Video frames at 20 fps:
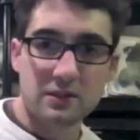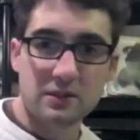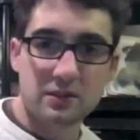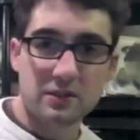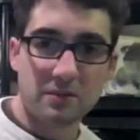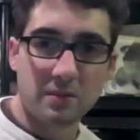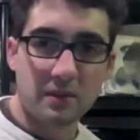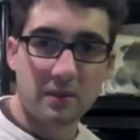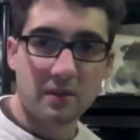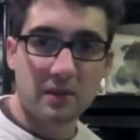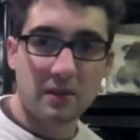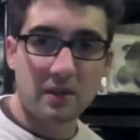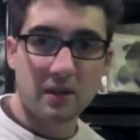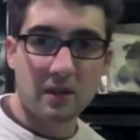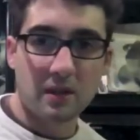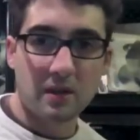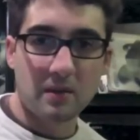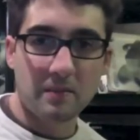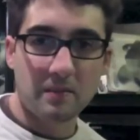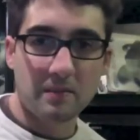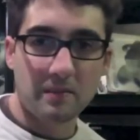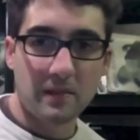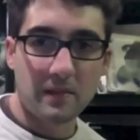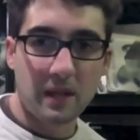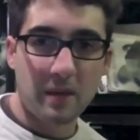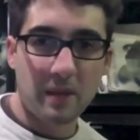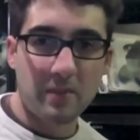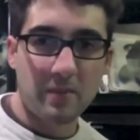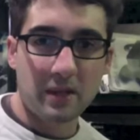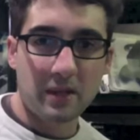Super
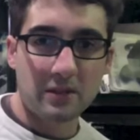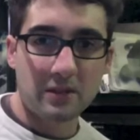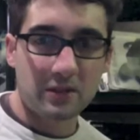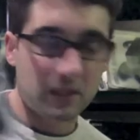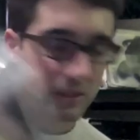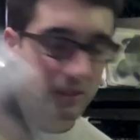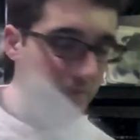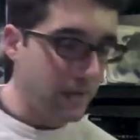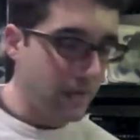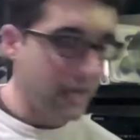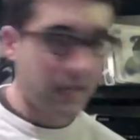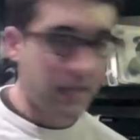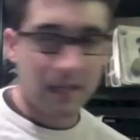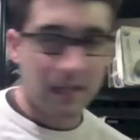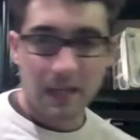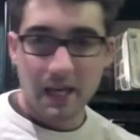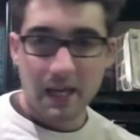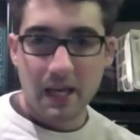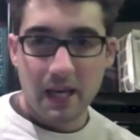Empire Strikes Back.